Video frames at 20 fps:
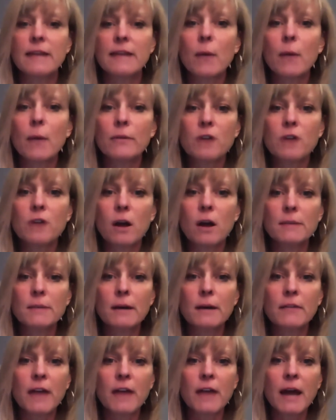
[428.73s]
We've talked about
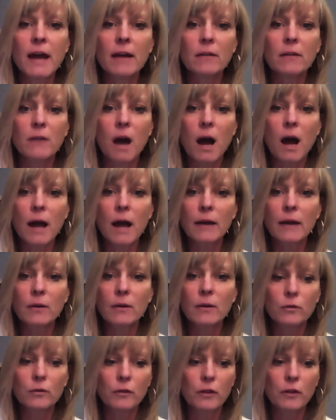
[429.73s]
that a lot
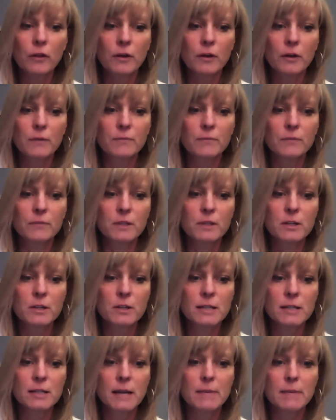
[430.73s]
over the years that
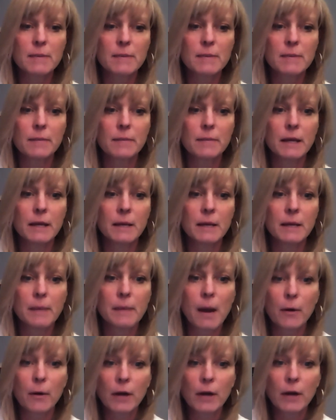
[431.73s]
I've been in
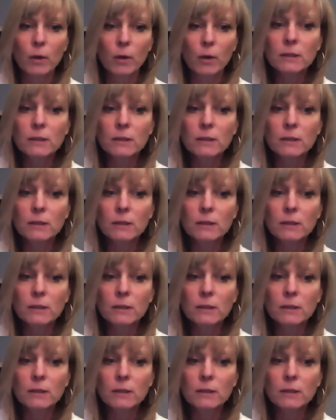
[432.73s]
Empower Network.